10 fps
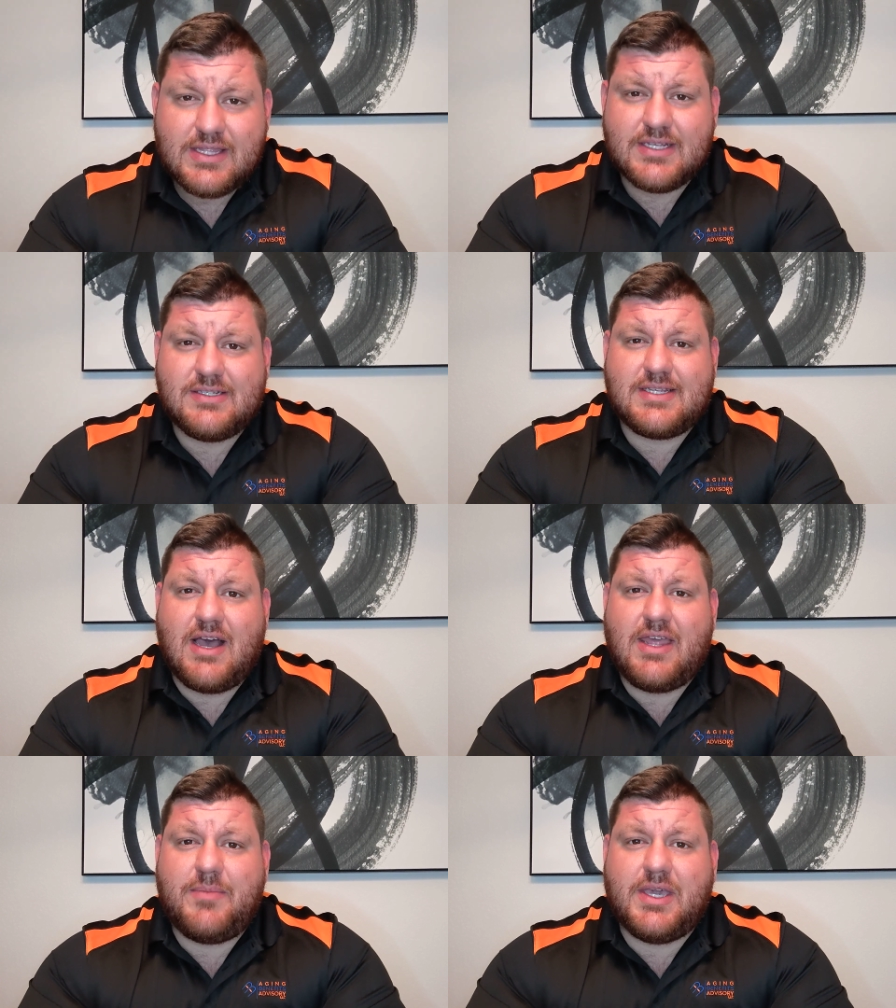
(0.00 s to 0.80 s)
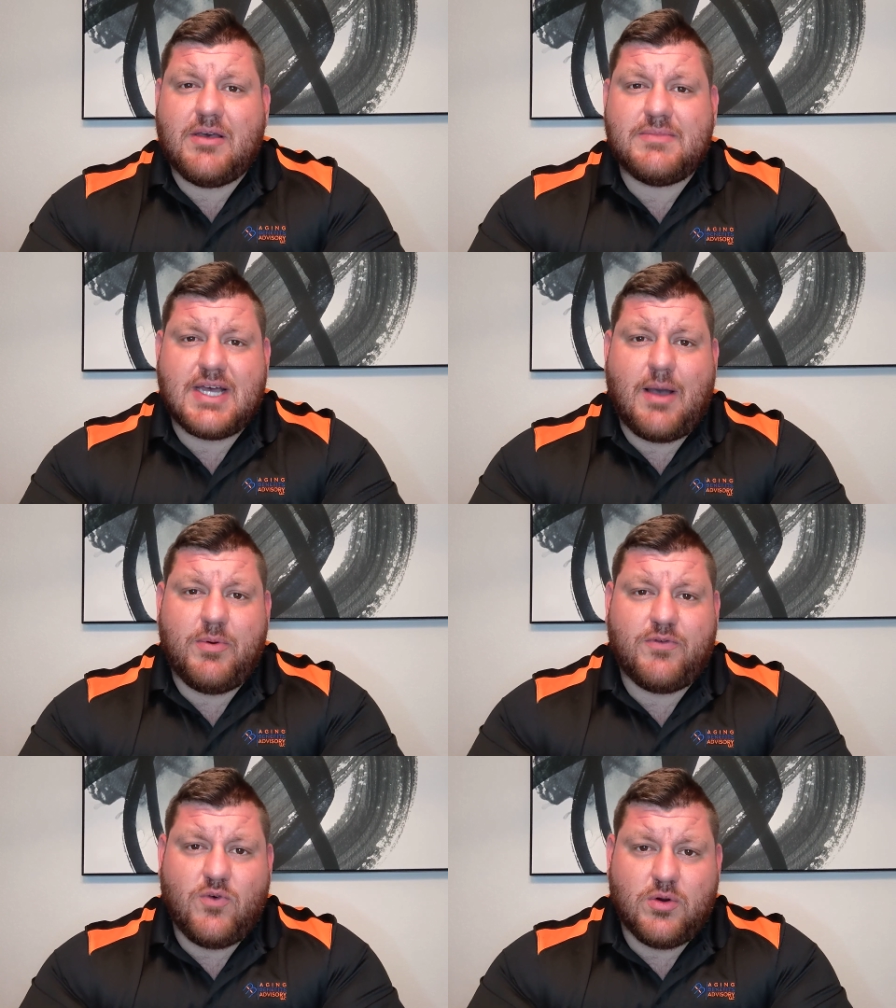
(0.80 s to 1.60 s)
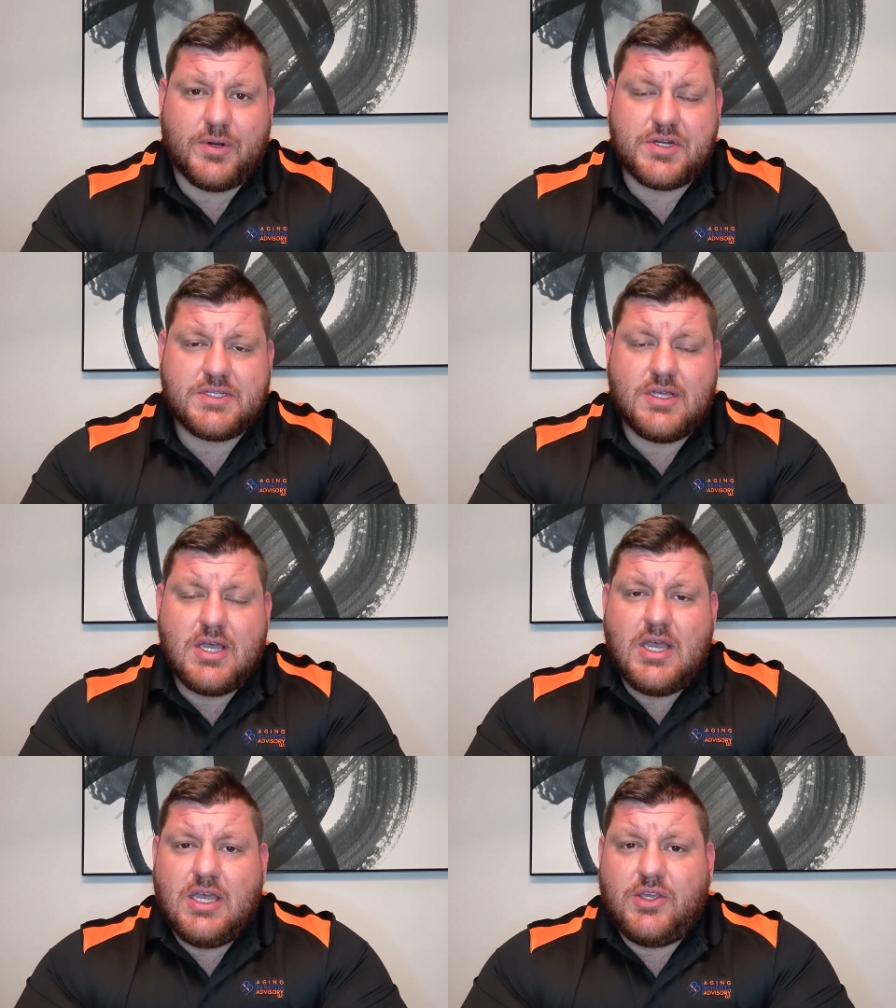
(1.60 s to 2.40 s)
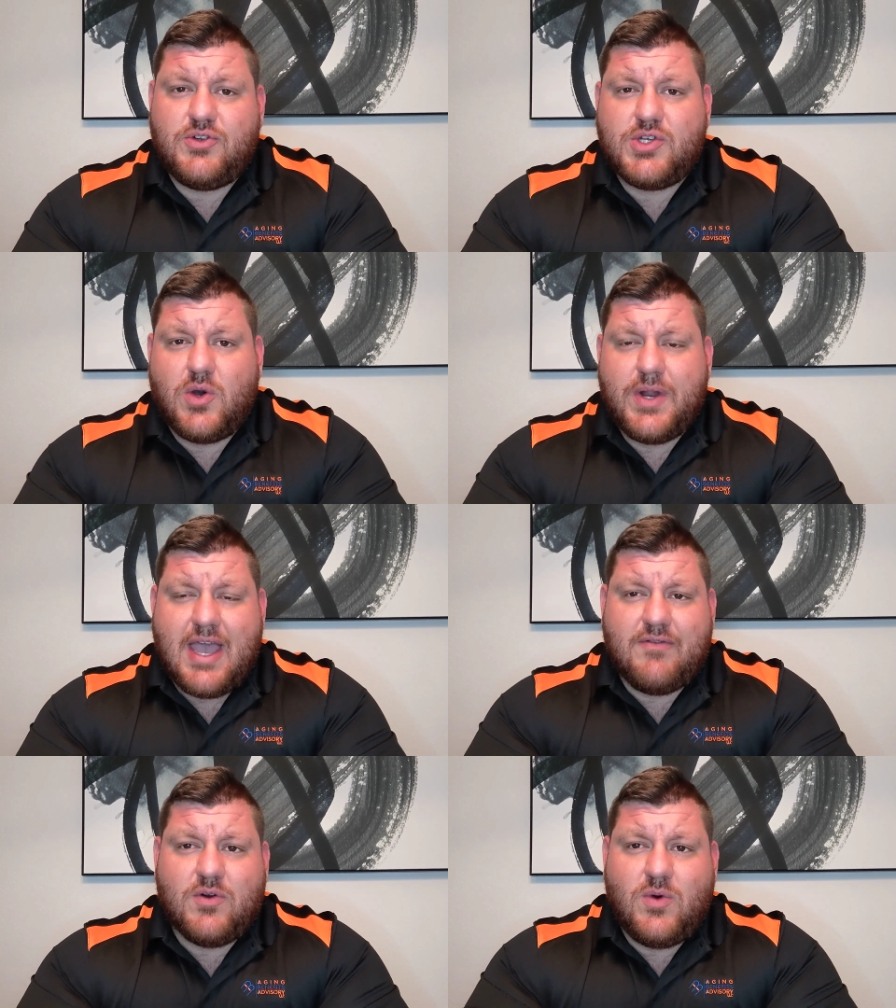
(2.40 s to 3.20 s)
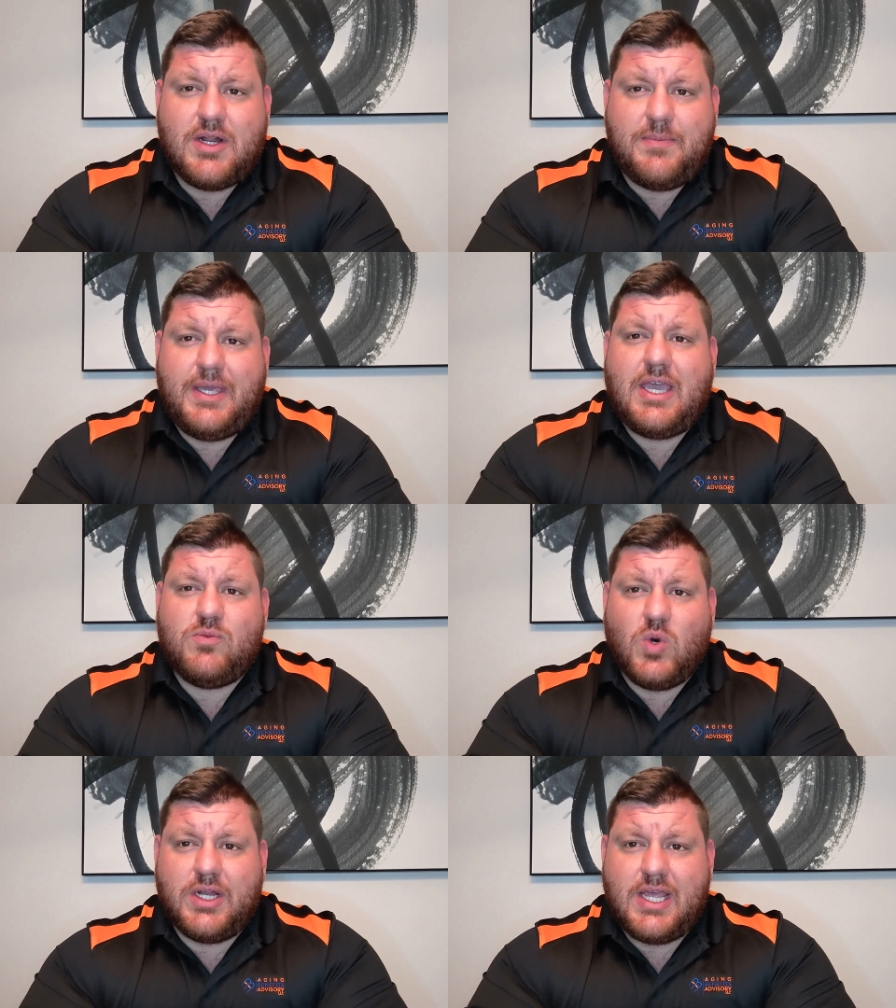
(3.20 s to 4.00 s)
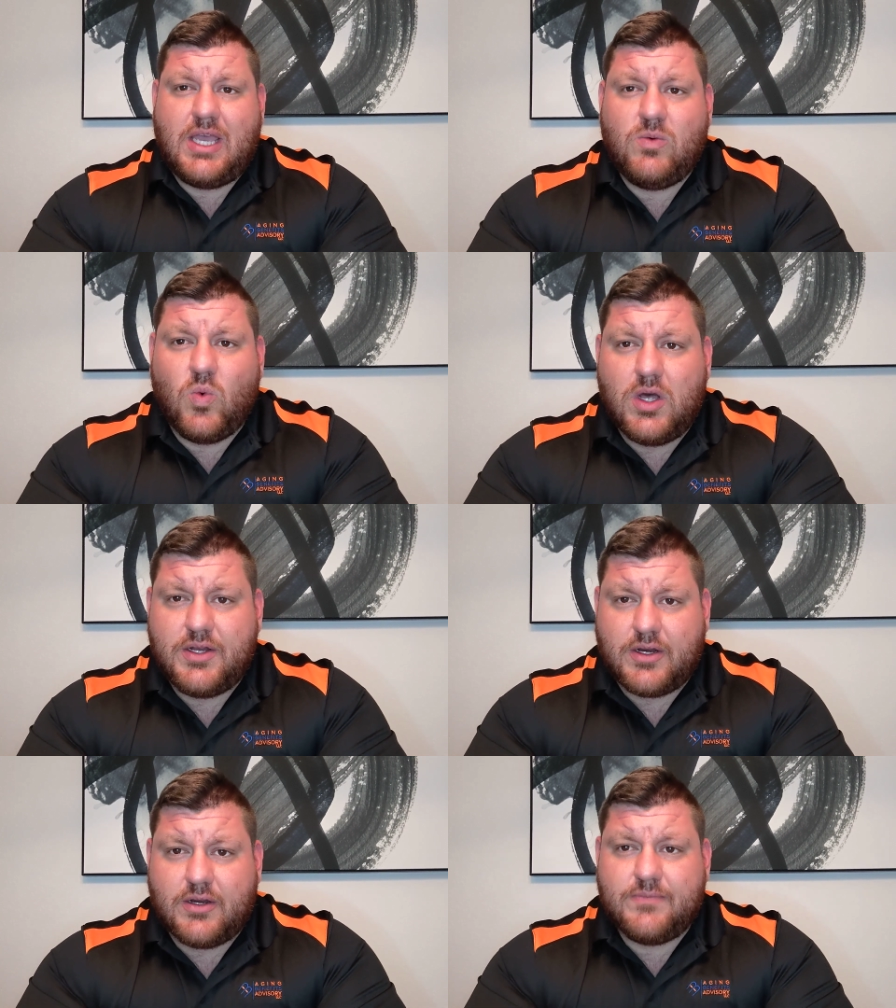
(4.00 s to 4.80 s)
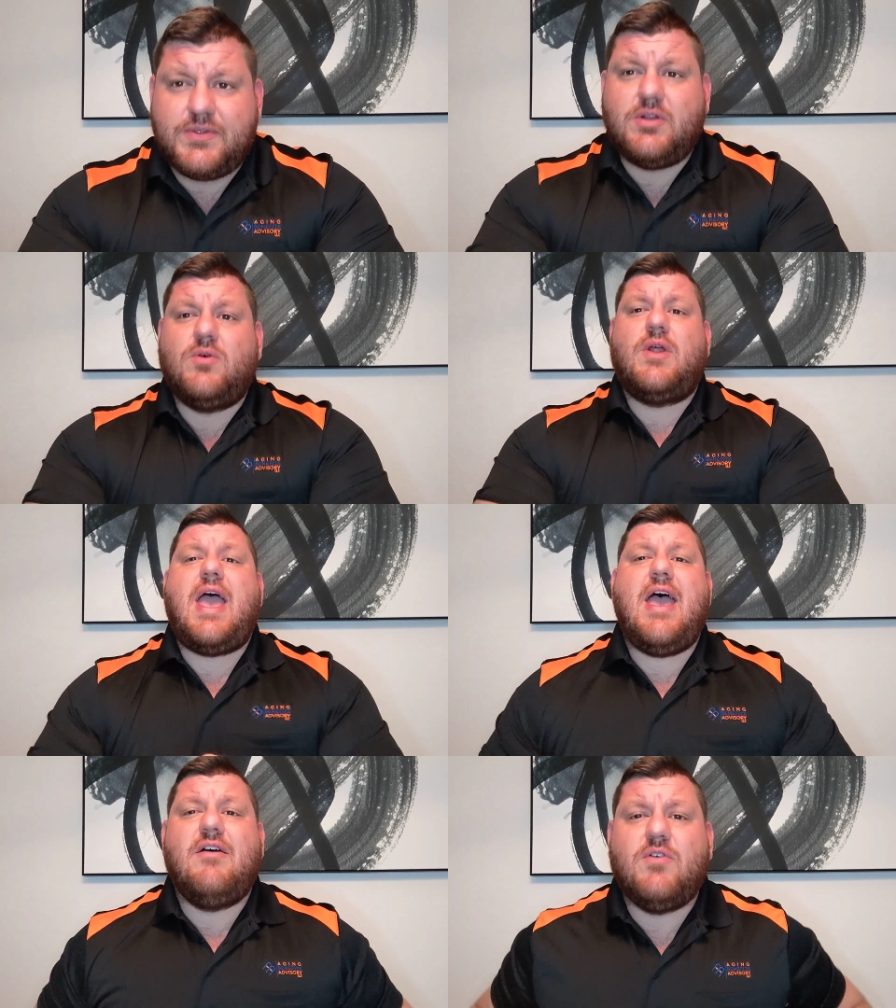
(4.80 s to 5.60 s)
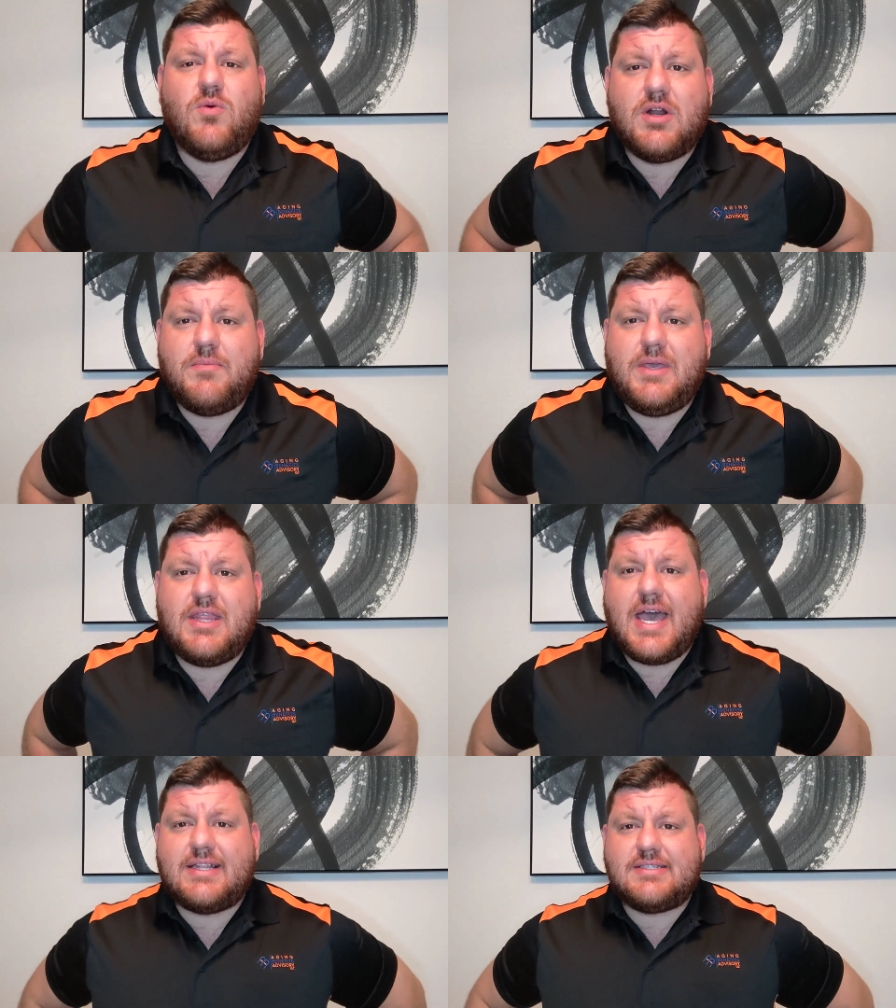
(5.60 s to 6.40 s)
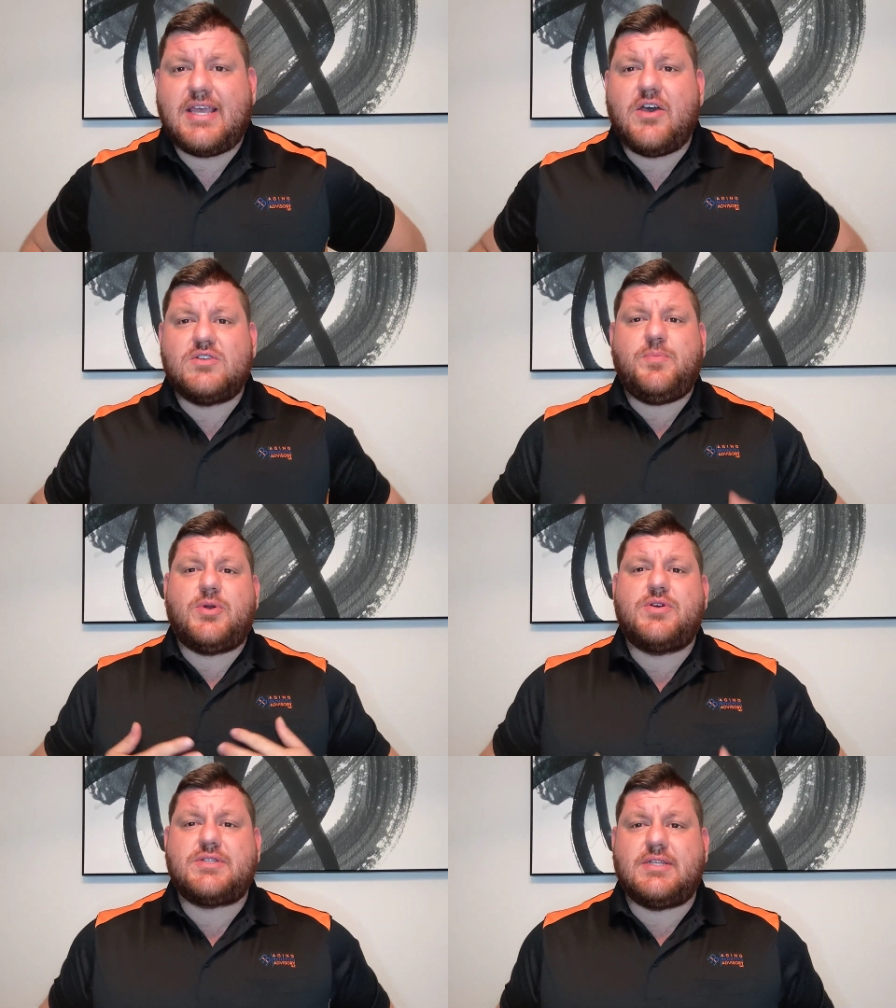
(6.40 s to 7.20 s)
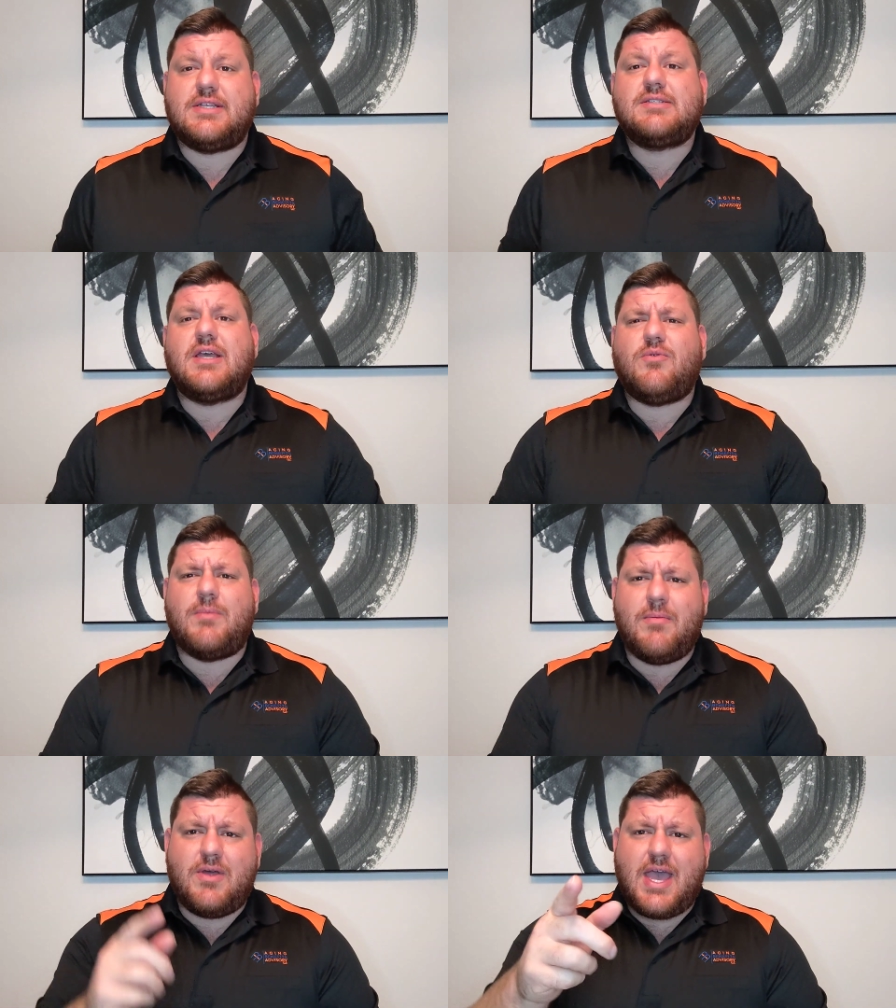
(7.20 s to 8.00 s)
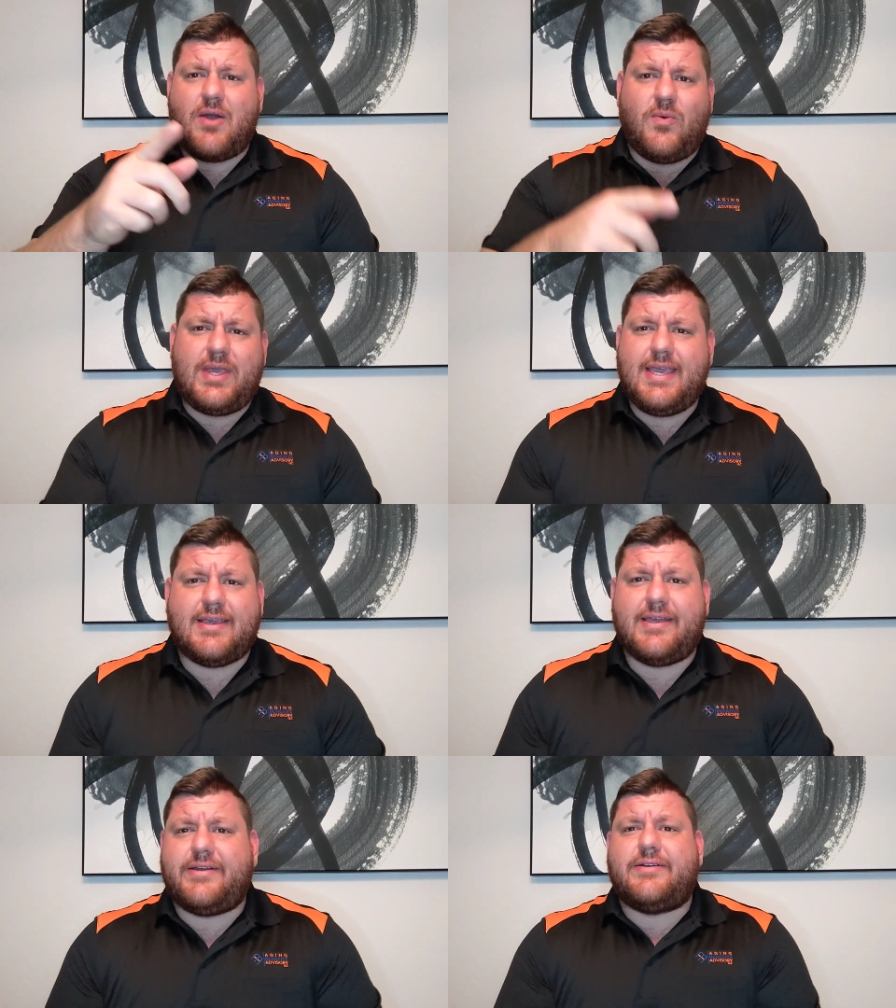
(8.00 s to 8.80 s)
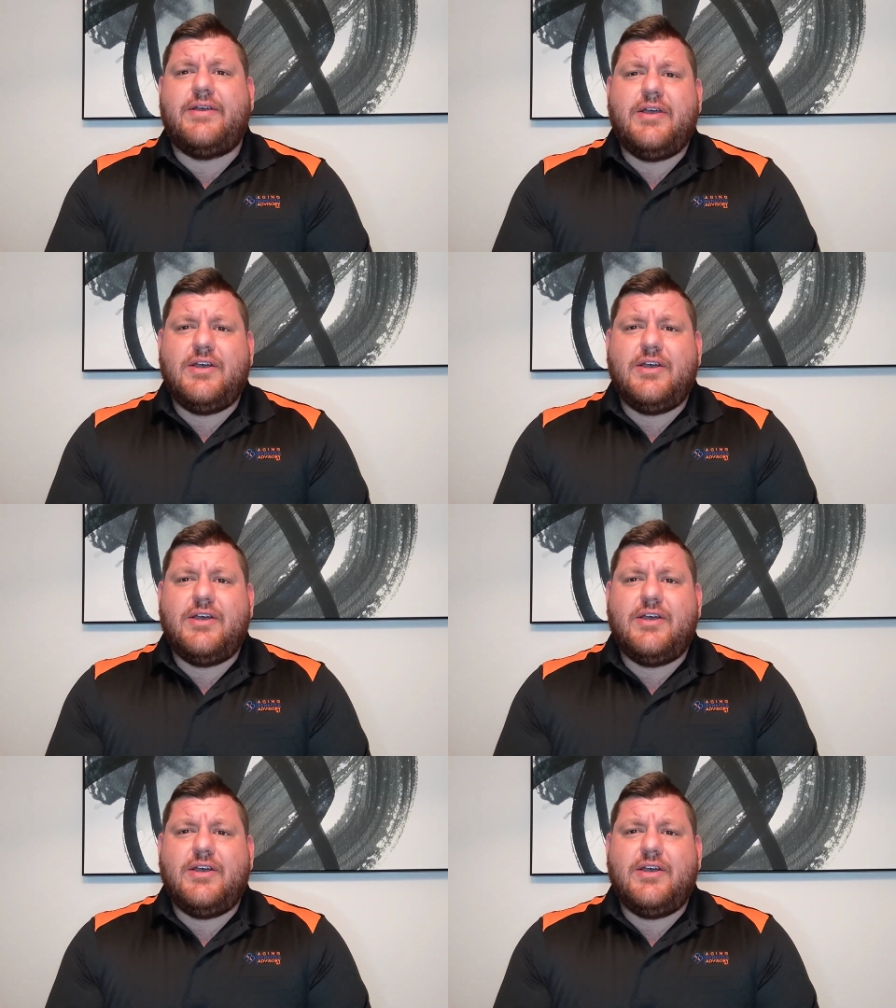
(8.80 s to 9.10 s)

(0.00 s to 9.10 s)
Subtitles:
This is how they become top performers. You don't ever want to be a one-hit wonder. You don't ever want to be that salesperson that's like, remember that week in